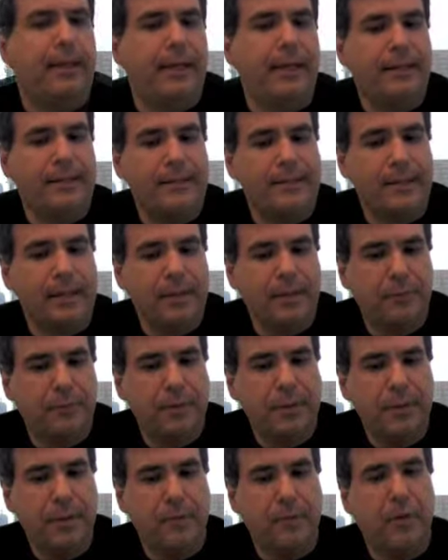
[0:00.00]
It's uh,
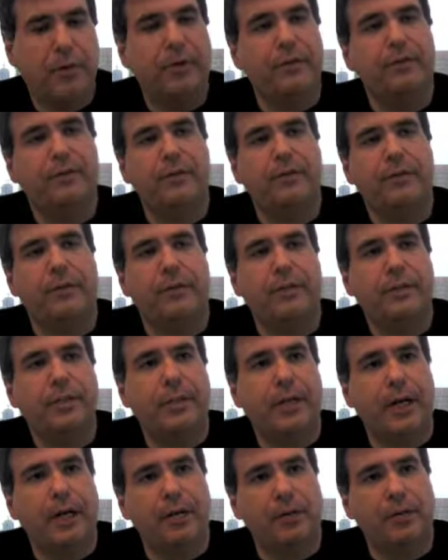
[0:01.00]
really important for
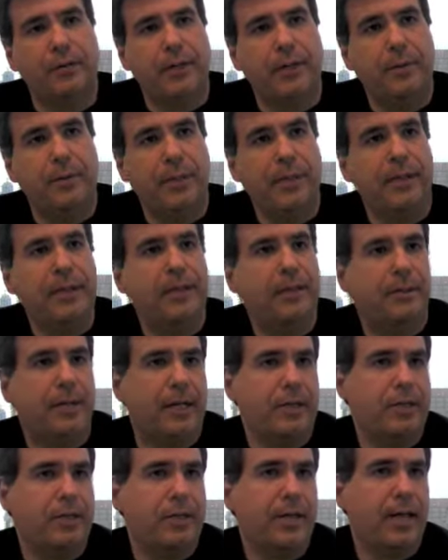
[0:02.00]
Volunteer Calgary to be an
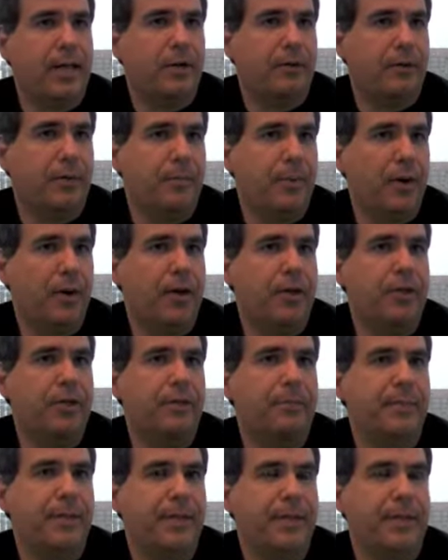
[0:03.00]
Imagine Calgary
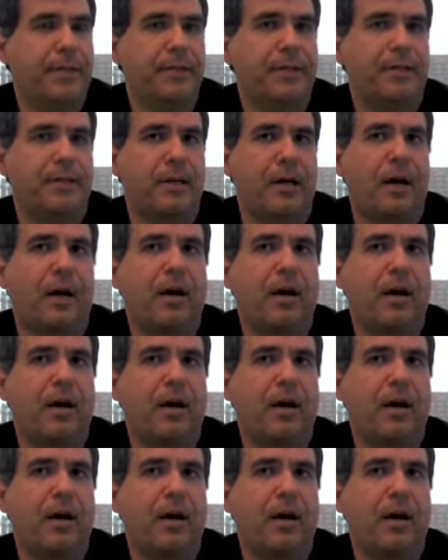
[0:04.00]
partner because